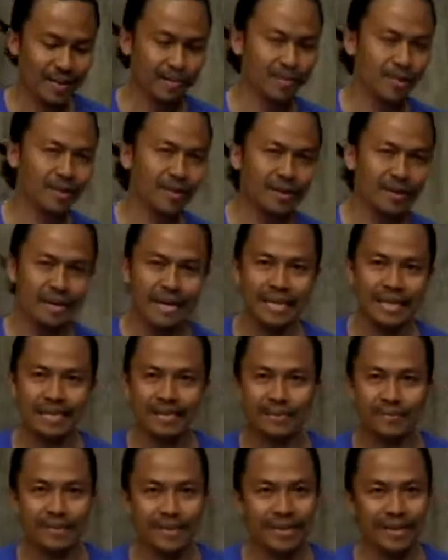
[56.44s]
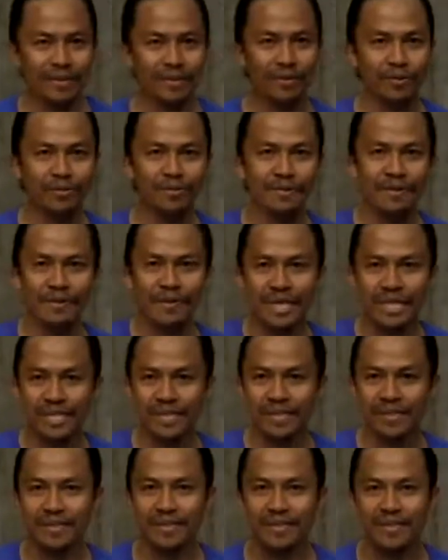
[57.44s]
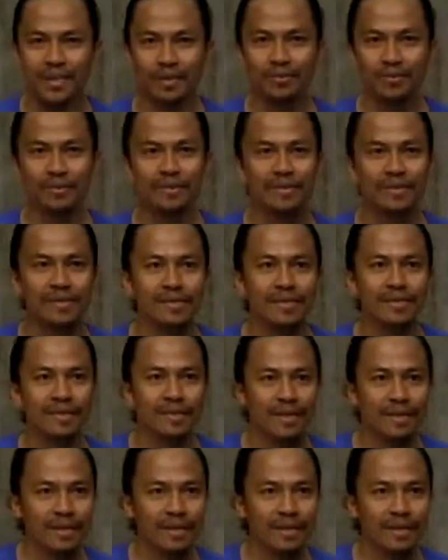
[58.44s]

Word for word: I born and raised based on Rage tunes.